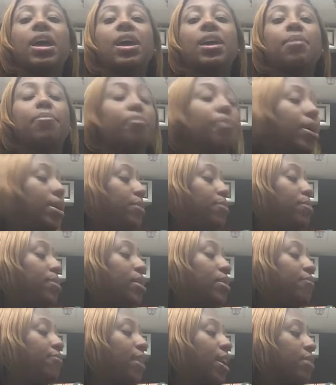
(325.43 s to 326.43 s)
"It might
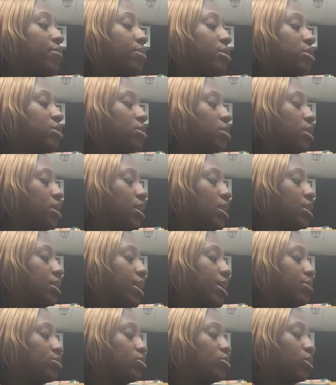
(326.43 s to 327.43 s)
be a virus," he
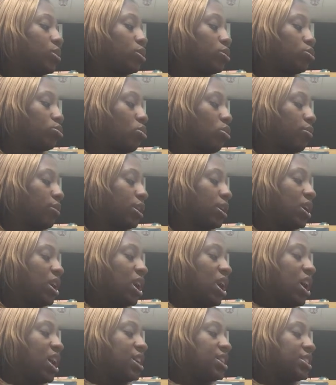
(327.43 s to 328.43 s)
announced with authority.
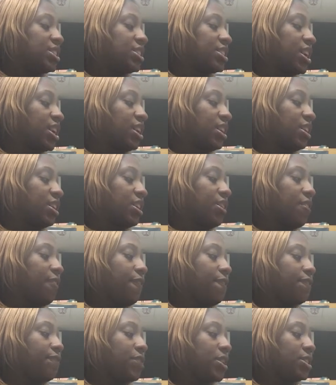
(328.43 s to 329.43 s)
Suddenly,
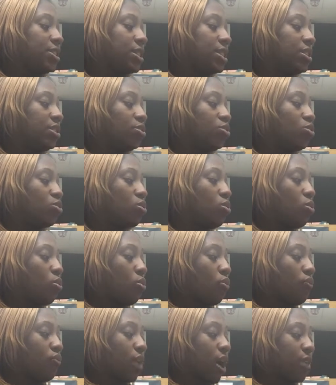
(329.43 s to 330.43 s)
fuzzy little
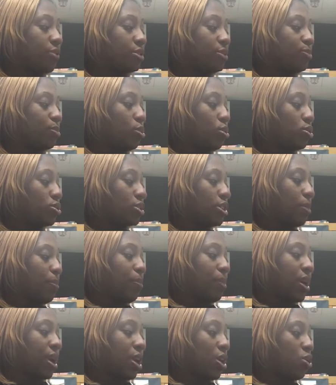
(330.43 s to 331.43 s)
virus balls
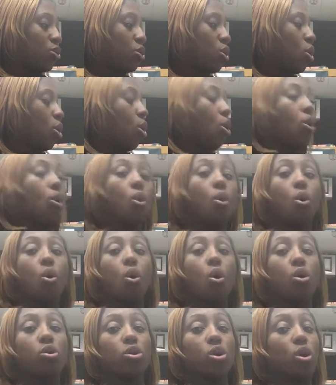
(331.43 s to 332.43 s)
appeared
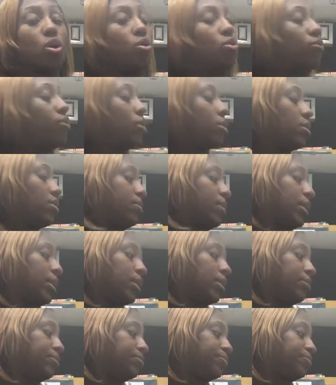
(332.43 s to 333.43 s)
all over
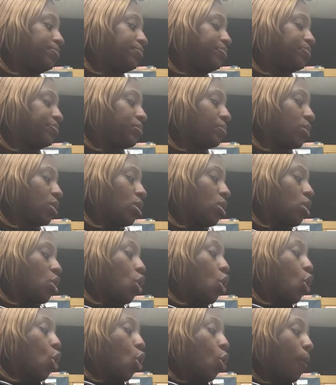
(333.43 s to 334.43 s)
Camilla.
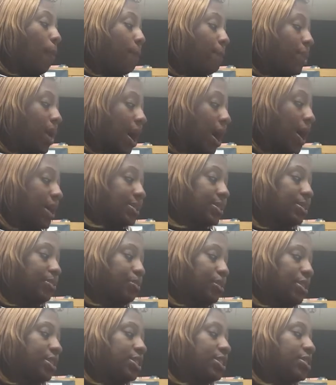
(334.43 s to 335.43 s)
"Or
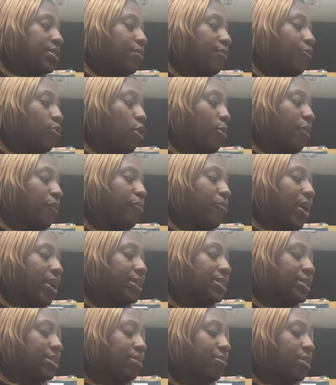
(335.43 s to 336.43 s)
possibly some form of
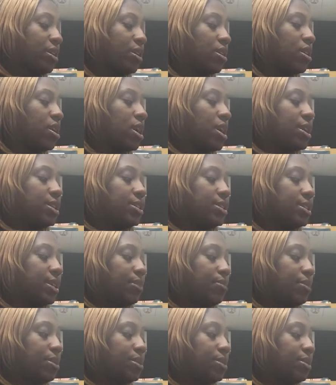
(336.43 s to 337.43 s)
bacteria,"
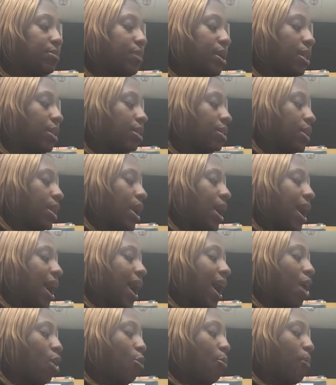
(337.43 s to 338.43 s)
said Mr. Mellon.
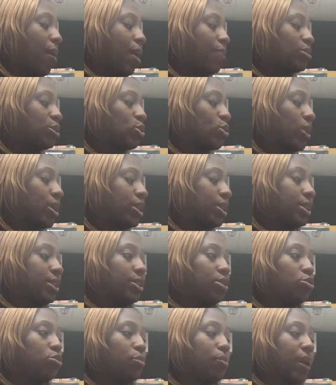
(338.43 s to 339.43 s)
Out popped squiggly
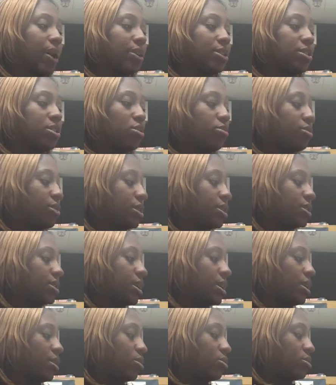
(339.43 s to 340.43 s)
little bacteria
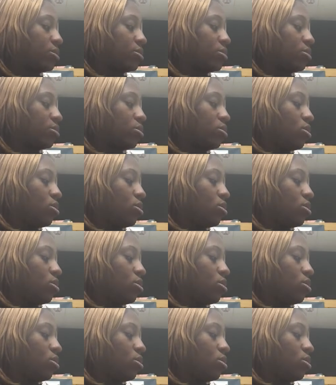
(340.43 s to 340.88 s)
tails.